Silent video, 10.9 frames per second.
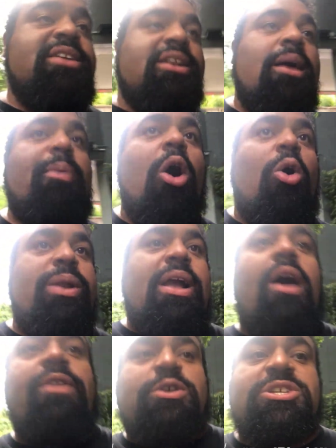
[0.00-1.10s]
ended up
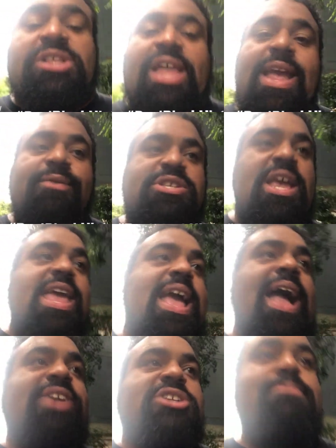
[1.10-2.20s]
owning other slaves? He
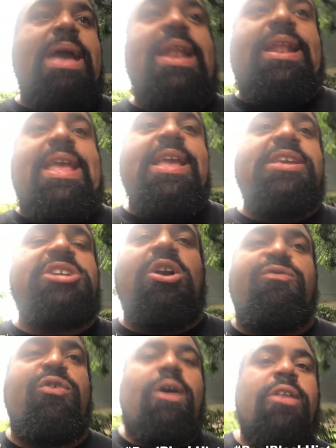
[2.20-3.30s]
actually made it
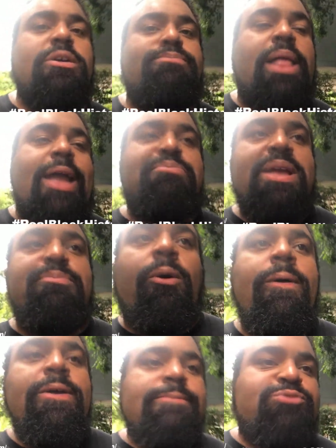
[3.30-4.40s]
easier for other black
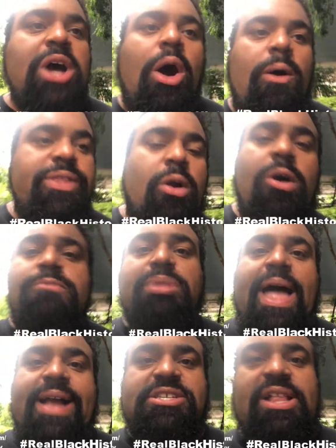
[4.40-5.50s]
people to own their own
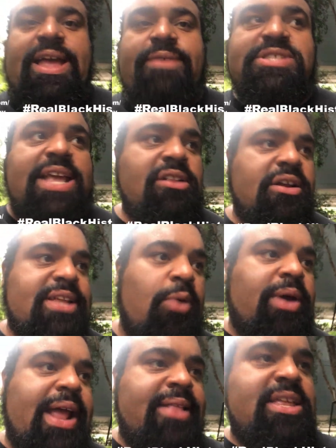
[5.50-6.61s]
black slaves. They looked at
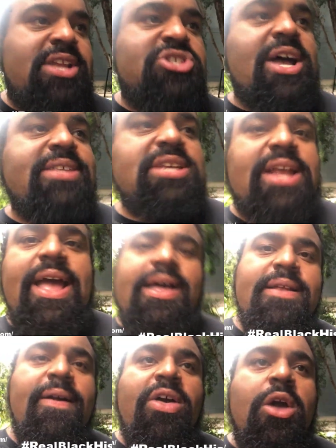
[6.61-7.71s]
what Anthony Johnson
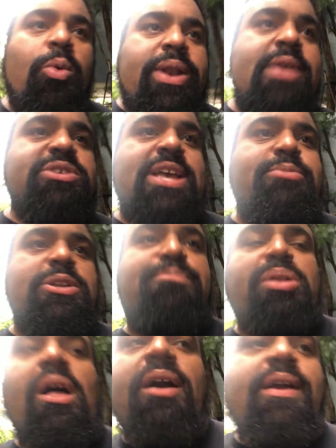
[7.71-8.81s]
had when he was able to
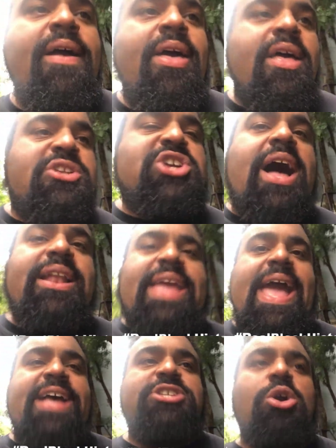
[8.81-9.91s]
pluck John
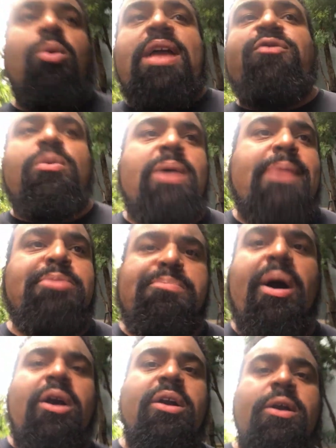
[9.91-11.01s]
Castor away from Robert
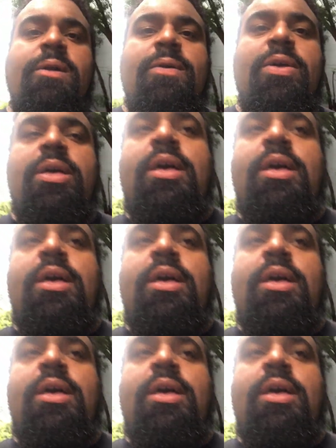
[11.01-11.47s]
Parker.